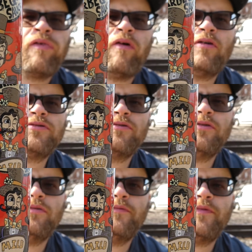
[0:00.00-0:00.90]
also
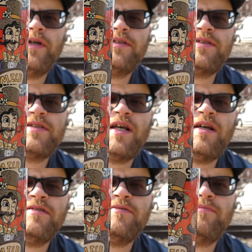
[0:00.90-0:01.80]
gluten free, as it
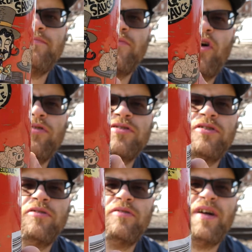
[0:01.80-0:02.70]
says,
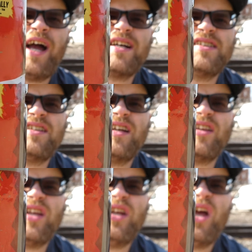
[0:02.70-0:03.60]
also
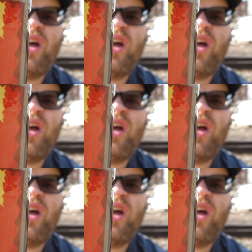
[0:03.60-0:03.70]
accidentally